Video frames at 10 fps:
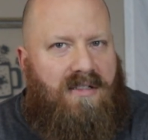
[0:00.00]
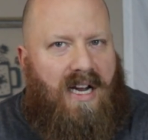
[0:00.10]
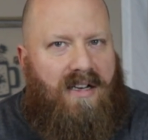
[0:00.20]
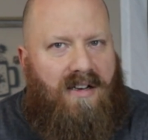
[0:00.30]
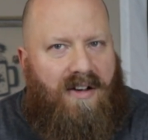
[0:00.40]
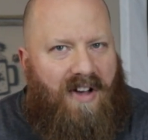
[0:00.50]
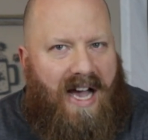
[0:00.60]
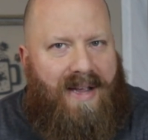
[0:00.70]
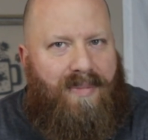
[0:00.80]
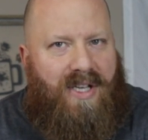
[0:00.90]
not enough
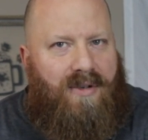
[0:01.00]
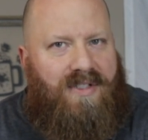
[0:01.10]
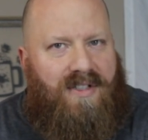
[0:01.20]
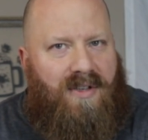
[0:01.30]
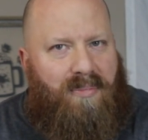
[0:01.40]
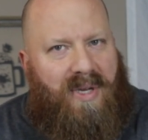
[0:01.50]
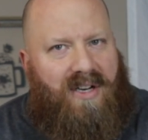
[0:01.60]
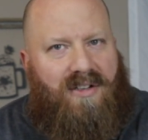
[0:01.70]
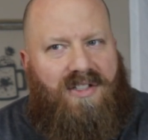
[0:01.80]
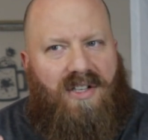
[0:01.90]
IBUs in the
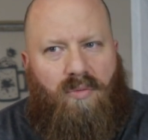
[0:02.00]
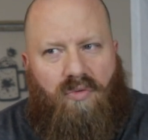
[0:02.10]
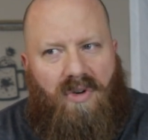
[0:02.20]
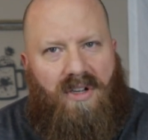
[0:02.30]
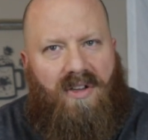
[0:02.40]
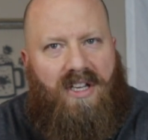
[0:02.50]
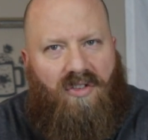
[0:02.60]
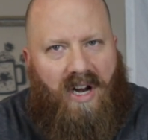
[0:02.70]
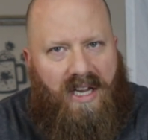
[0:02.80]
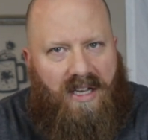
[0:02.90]
beer to really
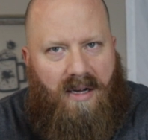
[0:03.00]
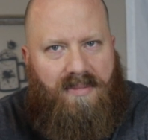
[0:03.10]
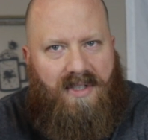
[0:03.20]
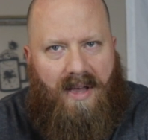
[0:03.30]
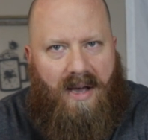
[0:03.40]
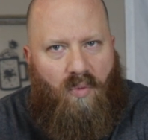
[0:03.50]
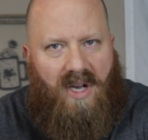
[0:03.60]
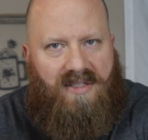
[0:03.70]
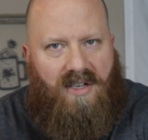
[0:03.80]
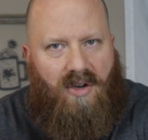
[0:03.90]
crank it up to that
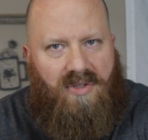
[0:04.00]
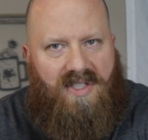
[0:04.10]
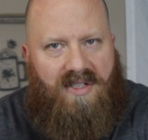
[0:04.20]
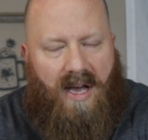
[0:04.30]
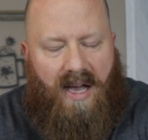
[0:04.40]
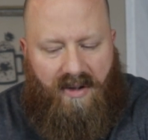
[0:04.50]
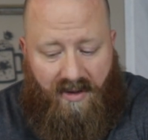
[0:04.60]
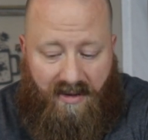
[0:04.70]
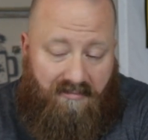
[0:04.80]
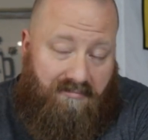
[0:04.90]
west coast
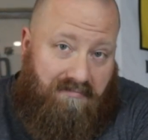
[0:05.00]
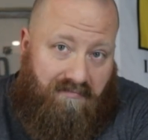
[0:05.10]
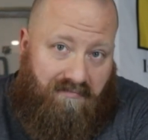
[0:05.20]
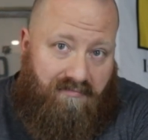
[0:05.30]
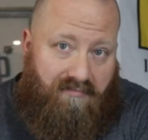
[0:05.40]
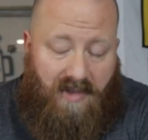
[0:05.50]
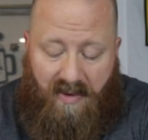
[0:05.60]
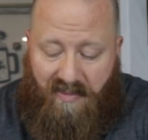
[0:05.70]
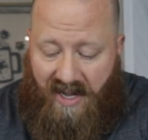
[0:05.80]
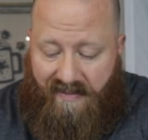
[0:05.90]
style
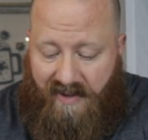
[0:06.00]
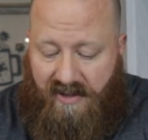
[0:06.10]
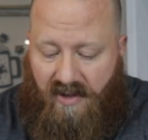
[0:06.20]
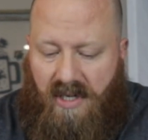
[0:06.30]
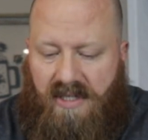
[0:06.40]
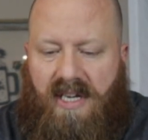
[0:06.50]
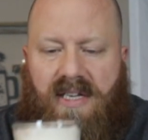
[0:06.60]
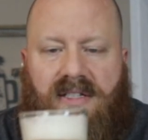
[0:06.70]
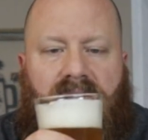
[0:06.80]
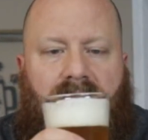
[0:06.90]
but let's go ahead and
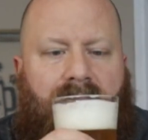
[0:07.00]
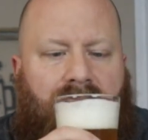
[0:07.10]
taste